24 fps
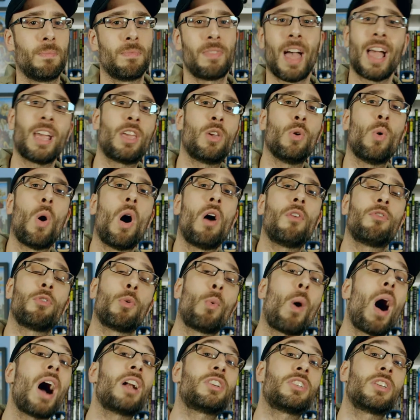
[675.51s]
Thank you all for
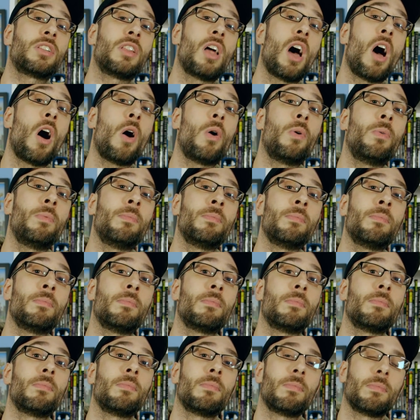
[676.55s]
watching though,
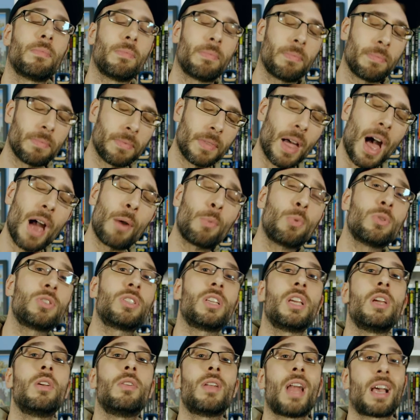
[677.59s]
and I will
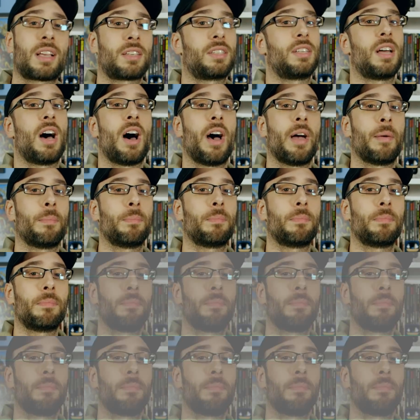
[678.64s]
see you next time.